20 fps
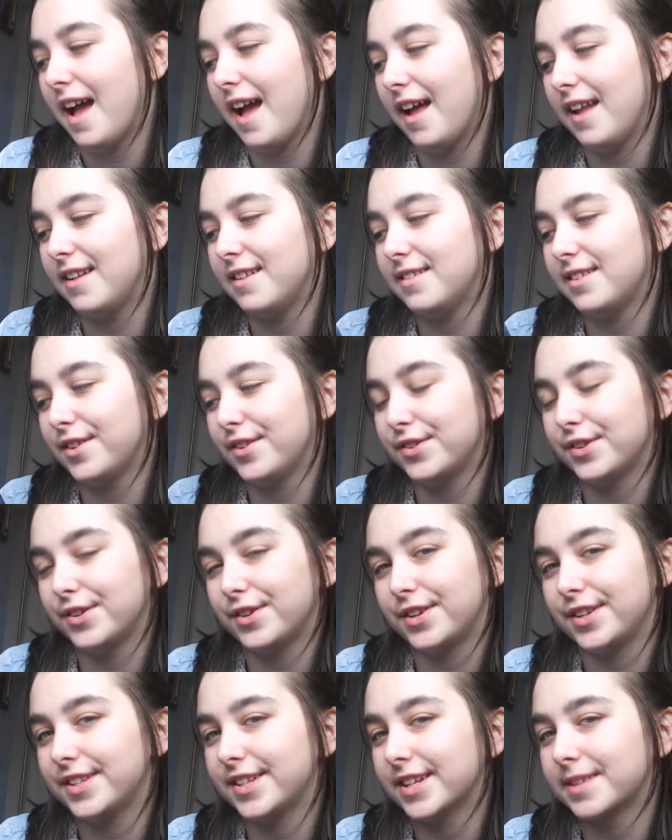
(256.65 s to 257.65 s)
and so
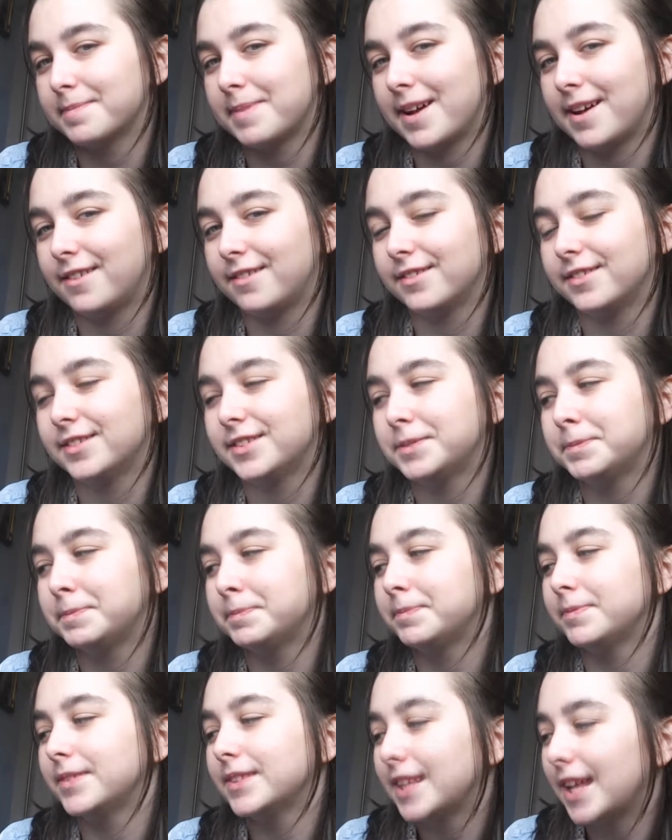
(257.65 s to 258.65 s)
it's only £6
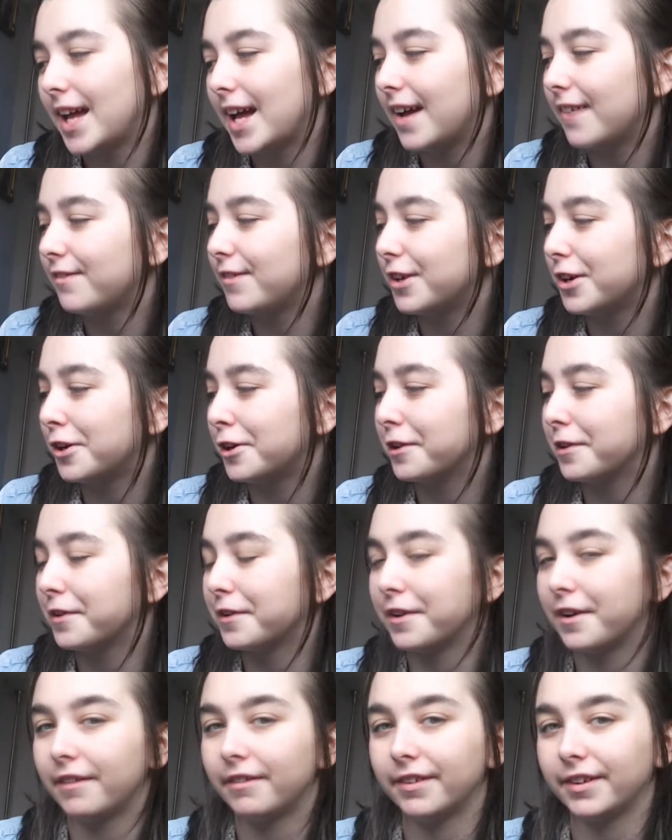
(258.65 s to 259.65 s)
for a
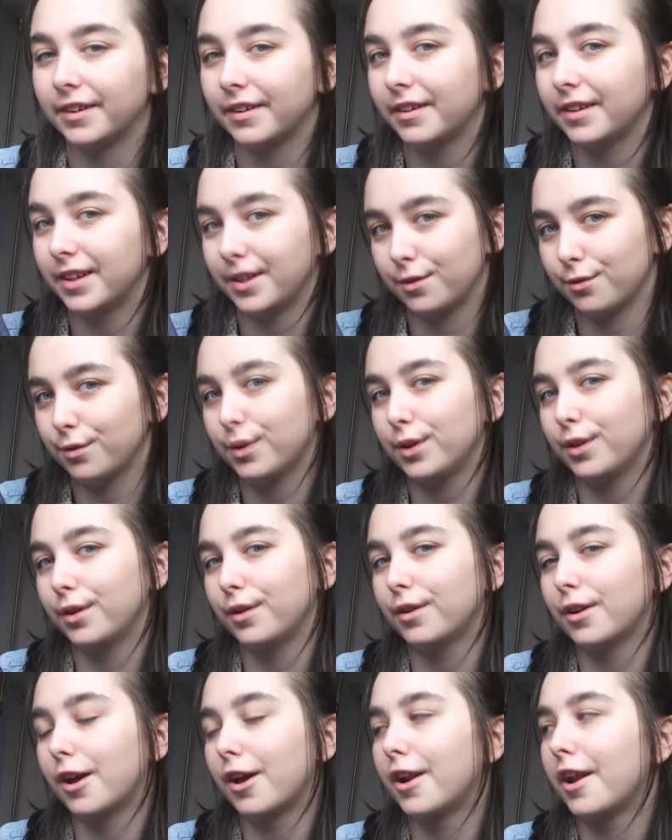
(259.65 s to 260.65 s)
hardcover. That's
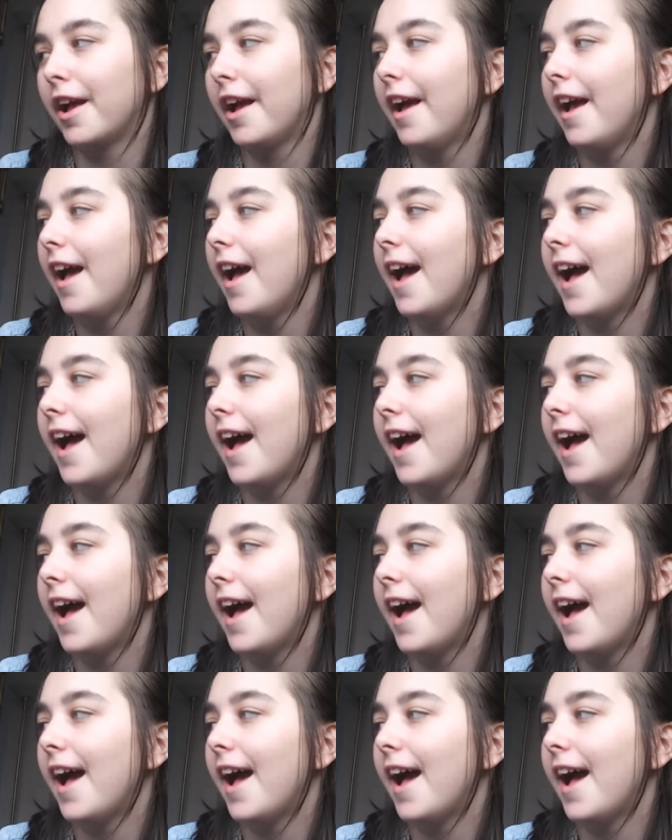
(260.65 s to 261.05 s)
really good.